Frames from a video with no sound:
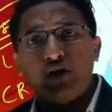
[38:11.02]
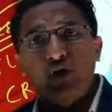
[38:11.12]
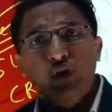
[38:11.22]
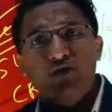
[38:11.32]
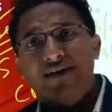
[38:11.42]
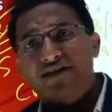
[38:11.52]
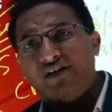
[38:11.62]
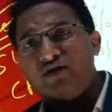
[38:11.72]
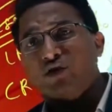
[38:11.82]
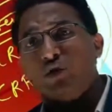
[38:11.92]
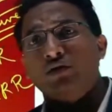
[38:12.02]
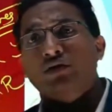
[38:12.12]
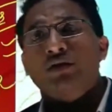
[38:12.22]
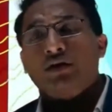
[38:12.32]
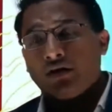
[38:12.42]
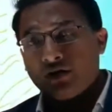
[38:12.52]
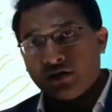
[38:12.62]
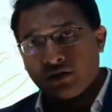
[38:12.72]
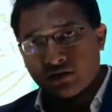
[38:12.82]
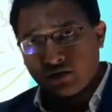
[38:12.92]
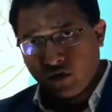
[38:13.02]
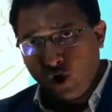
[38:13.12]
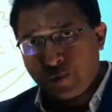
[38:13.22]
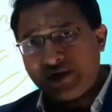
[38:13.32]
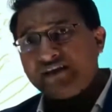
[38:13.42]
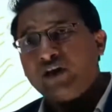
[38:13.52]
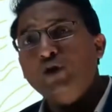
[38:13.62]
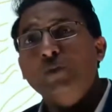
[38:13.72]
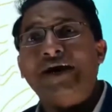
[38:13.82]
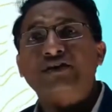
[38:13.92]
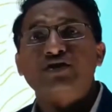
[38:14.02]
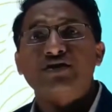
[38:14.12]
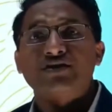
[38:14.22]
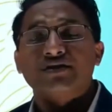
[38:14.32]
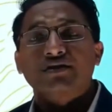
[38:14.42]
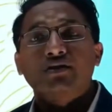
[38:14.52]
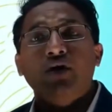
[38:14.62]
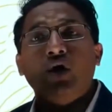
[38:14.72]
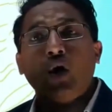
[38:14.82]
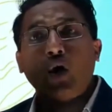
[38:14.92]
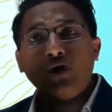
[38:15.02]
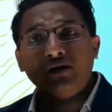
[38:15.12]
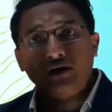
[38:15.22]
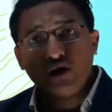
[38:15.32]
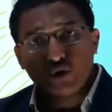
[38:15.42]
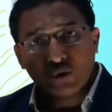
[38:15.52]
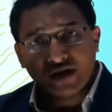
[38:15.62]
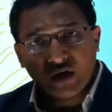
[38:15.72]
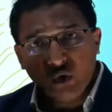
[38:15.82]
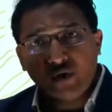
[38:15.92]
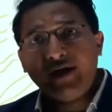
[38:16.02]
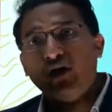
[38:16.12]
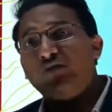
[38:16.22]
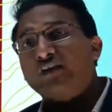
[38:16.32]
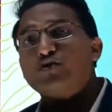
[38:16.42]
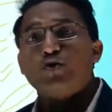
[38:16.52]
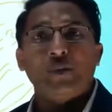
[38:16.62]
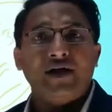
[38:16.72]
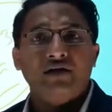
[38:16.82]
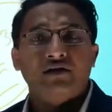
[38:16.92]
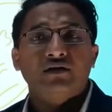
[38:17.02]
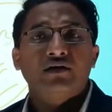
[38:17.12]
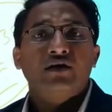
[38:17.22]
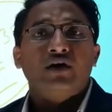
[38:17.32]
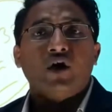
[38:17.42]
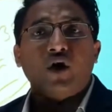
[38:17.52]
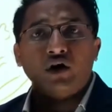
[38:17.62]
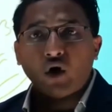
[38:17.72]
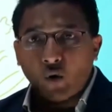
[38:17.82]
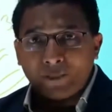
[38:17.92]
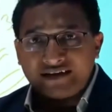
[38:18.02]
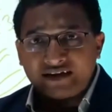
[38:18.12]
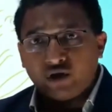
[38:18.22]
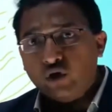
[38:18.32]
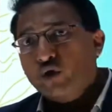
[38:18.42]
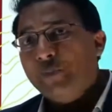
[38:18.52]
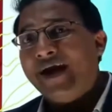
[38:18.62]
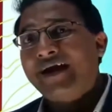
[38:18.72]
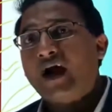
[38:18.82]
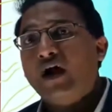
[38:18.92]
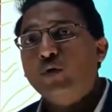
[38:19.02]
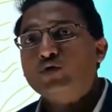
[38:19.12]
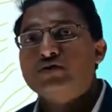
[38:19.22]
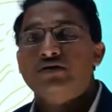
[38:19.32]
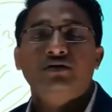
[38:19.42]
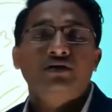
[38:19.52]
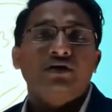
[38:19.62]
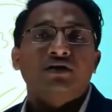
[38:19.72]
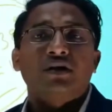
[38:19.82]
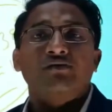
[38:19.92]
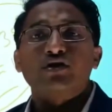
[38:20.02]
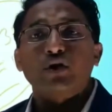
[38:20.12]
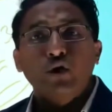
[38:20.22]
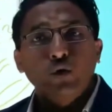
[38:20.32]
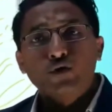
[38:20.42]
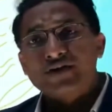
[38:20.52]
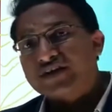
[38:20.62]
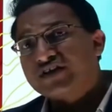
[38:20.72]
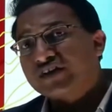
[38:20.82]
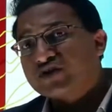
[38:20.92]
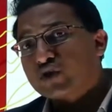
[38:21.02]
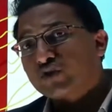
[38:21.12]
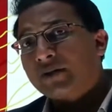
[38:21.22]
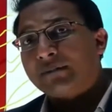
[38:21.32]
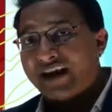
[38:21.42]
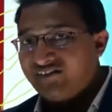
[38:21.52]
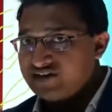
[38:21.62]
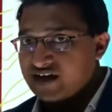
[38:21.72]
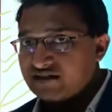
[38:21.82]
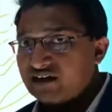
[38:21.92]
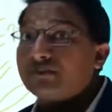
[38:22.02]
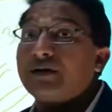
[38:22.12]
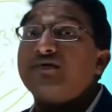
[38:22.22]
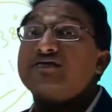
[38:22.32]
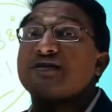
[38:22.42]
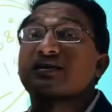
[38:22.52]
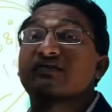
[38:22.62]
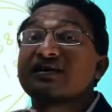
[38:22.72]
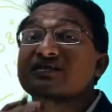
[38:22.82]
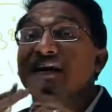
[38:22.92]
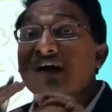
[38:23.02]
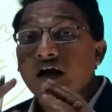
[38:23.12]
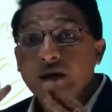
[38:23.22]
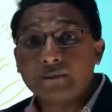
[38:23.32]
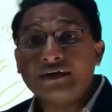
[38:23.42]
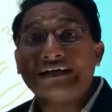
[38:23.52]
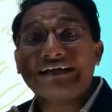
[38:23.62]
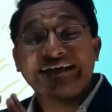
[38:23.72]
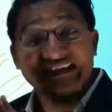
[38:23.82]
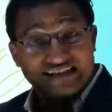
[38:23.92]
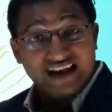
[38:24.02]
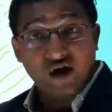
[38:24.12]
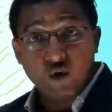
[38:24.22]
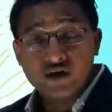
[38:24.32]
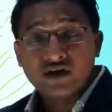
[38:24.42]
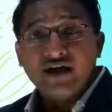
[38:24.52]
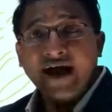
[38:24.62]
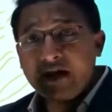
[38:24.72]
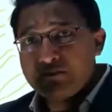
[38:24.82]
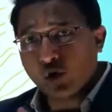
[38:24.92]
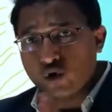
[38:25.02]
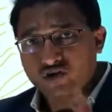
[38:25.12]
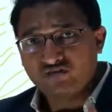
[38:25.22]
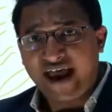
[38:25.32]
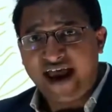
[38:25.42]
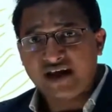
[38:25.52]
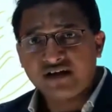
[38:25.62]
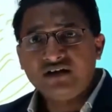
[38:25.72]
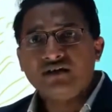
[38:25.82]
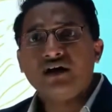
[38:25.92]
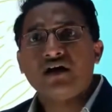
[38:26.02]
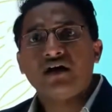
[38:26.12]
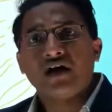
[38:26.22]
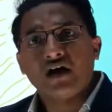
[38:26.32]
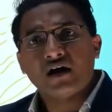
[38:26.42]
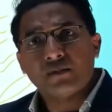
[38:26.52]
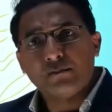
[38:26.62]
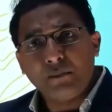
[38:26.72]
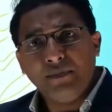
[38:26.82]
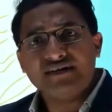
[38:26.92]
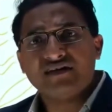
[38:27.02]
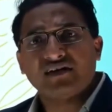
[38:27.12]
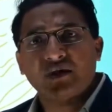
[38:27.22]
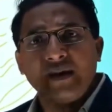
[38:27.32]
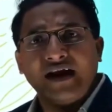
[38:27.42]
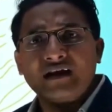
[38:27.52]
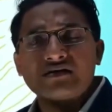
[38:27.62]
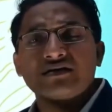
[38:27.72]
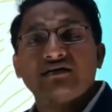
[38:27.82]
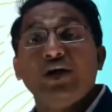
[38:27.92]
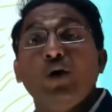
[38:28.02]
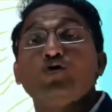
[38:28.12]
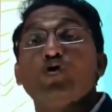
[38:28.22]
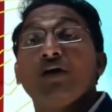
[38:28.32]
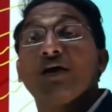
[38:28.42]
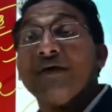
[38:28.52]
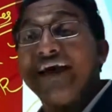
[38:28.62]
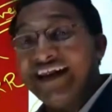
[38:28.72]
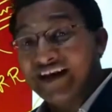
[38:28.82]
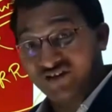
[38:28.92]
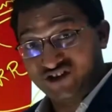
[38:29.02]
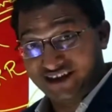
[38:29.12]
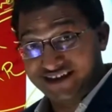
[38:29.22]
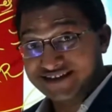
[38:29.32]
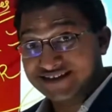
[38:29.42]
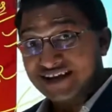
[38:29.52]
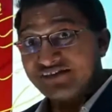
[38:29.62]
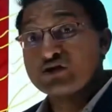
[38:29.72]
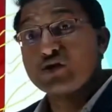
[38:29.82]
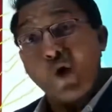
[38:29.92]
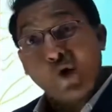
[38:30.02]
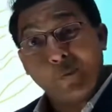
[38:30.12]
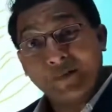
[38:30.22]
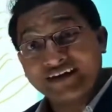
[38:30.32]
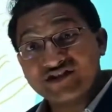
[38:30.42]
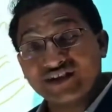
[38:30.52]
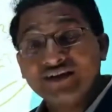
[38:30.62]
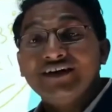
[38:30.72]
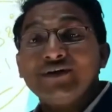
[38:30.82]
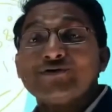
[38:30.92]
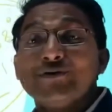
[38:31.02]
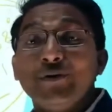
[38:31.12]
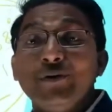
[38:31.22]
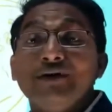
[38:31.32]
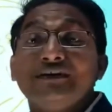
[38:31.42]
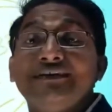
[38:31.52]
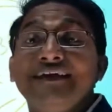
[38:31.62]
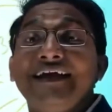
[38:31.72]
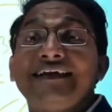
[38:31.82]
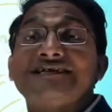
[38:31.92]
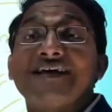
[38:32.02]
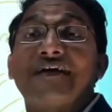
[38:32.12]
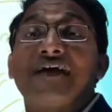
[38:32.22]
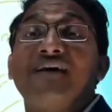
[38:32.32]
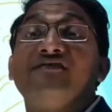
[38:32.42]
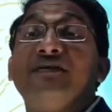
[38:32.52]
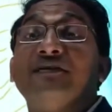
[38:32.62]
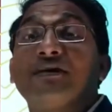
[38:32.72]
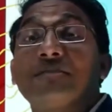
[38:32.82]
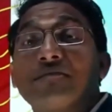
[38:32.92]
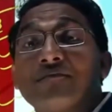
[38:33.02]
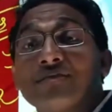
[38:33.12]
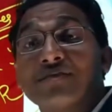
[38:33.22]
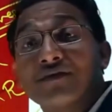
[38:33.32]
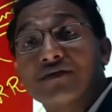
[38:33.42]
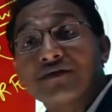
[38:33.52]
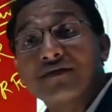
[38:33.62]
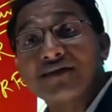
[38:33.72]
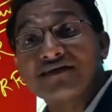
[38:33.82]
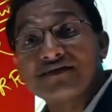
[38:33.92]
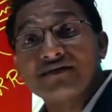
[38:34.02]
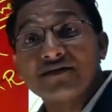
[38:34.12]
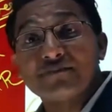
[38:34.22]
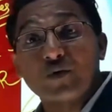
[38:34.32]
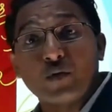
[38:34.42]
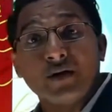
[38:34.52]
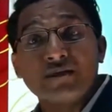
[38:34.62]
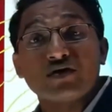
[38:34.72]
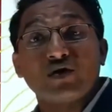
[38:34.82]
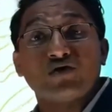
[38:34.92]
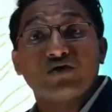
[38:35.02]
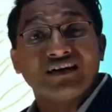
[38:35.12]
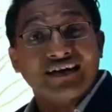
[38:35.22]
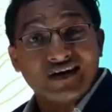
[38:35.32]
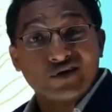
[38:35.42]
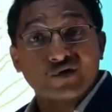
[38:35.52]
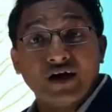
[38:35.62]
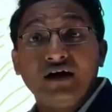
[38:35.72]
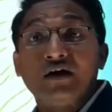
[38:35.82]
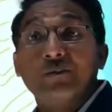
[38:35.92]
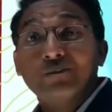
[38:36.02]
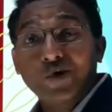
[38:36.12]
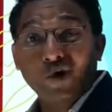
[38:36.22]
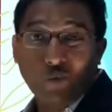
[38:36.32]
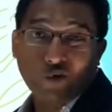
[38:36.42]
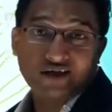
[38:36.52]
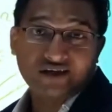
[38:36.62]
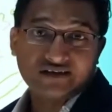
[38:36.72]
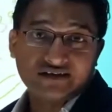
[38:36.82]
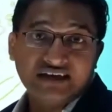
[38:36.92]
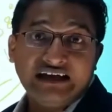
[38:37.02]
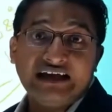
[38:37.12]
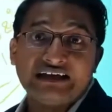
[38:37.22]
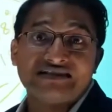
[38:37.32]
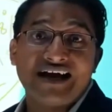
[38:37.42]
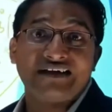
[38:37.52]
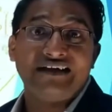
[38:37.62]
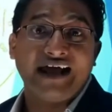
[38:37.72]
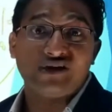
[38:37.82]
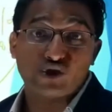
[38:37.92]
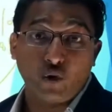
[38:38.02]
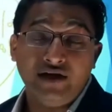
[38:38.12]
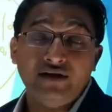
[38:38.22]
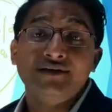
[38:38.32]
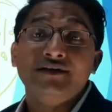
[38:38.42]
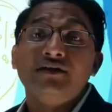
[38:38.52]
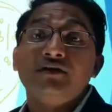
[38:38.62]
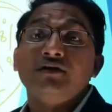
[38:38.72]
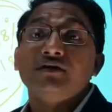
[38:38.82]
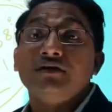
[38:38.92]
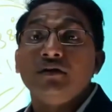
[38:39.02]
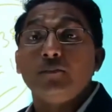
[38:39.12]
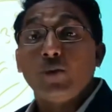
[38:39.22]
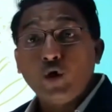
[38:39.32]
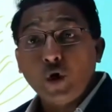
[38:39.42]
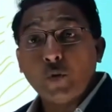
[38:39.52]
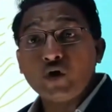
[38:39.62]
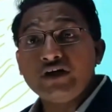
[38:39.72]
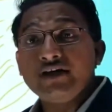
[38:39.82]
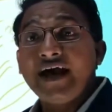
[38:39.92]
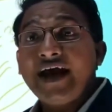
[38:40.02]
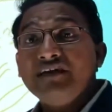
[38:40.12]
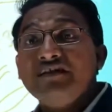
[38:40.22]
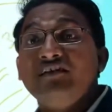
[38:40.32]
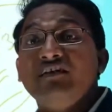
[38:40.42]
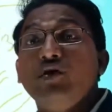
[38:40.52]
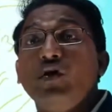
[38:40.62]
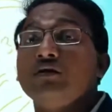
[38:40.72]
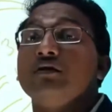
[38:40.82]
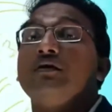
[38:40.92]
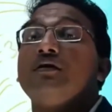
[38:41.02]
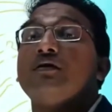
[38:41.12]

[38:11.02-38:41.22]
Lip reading: was huge restriction on opening the new branches, on issuing the new kind of instrument, on opening the new bank accounts. There was huge restriction on the private sector. The private sector was completely disallowed, and because of that, the public sector banks, they also become inefficient. There was no competition, so they started having the problems related to the monopoly. They started enjoying the monopoly, and they were not